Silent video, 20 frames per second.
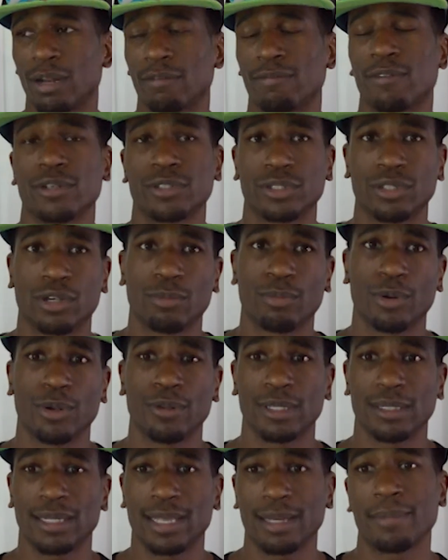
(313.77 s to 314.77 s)
I first saw the previews,
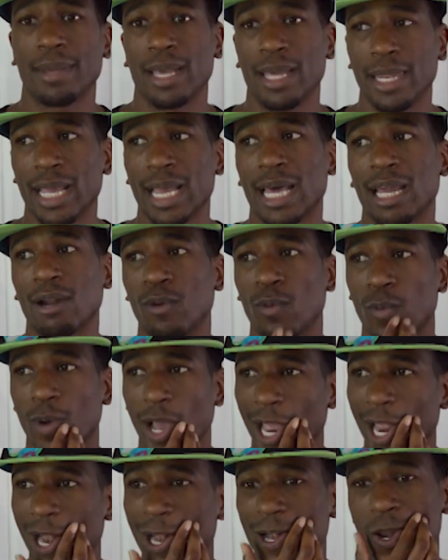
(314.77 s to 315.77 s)
I was like, man, they got a
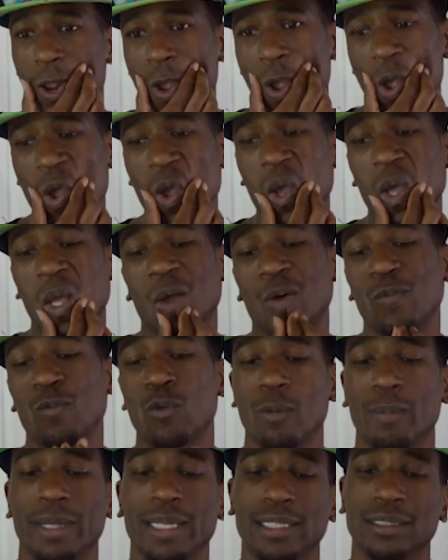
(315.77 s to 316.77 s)
white
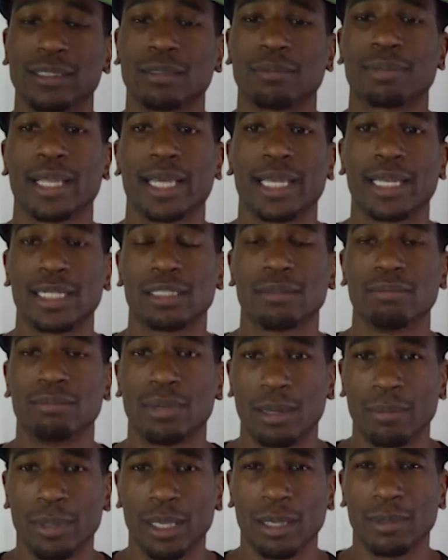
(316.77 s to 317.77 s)
woman to play this
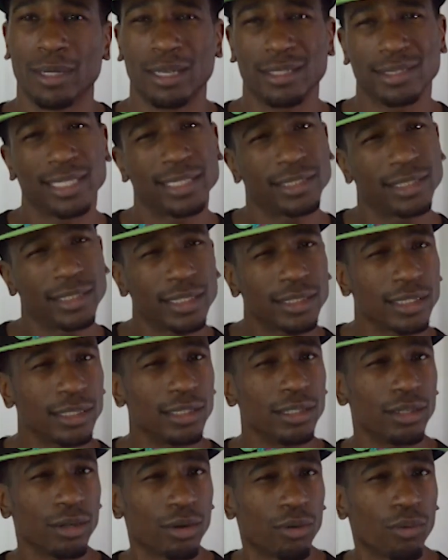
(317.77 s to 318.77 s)
mummy. But I was like, she
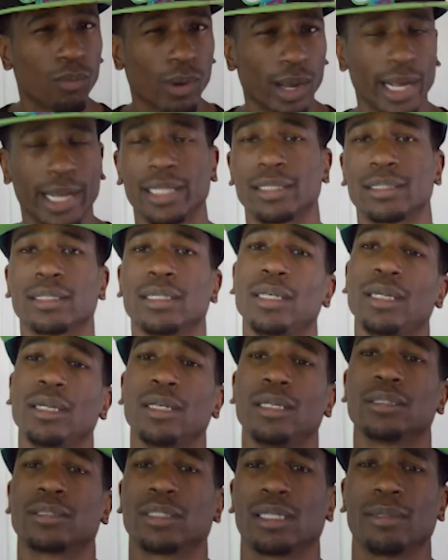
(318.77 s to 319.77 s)
doesn't look white.
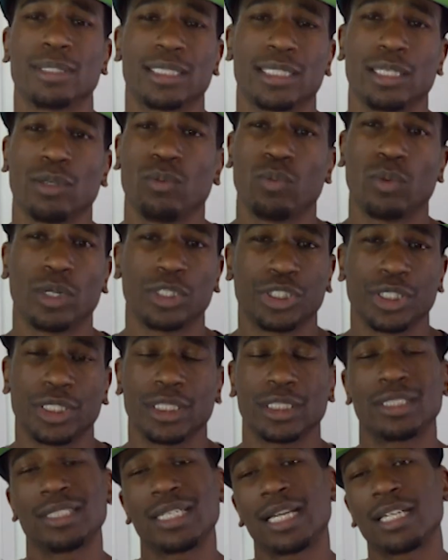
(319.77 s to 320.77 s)
So let me see what she
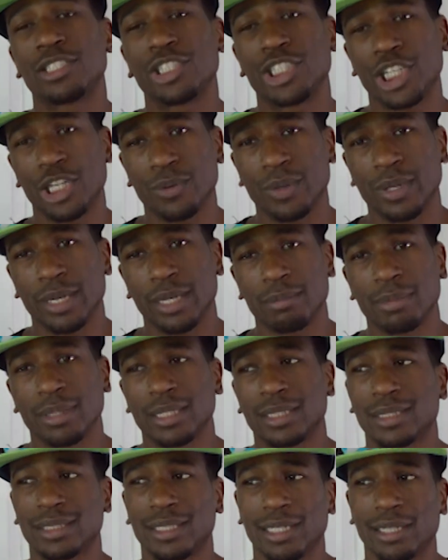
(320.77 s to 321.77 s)
is. She's Algerian,
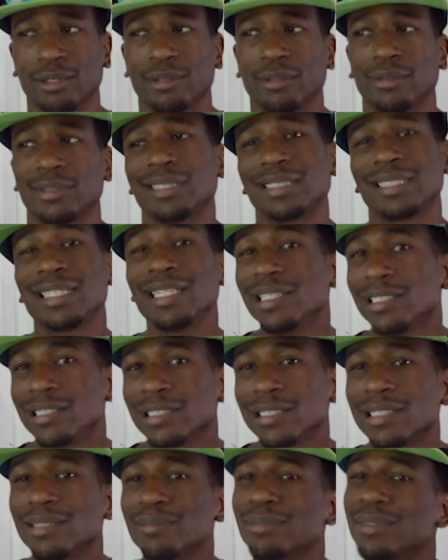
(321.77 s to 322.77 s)
but still, it's
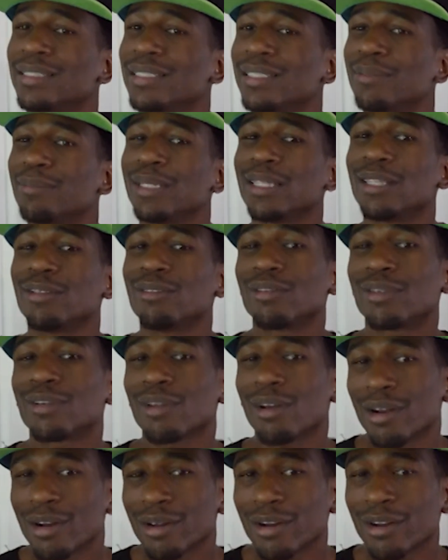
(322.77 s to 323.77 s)
Egypt. It could be a little
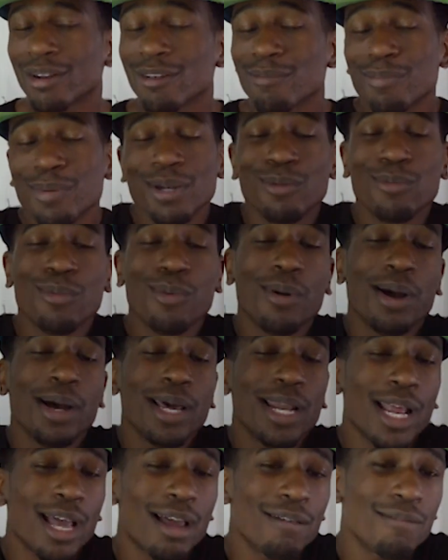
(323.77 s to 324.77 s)
darker, but
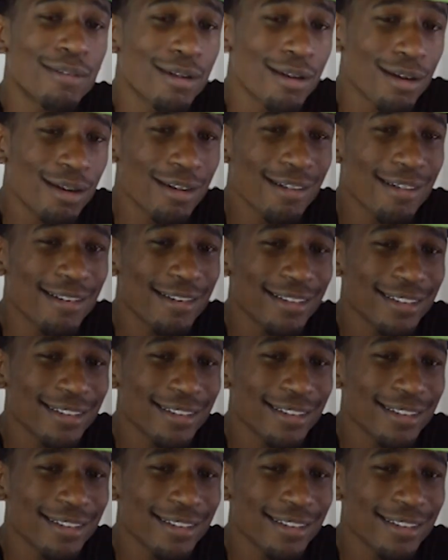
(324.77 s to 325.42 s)
whatever.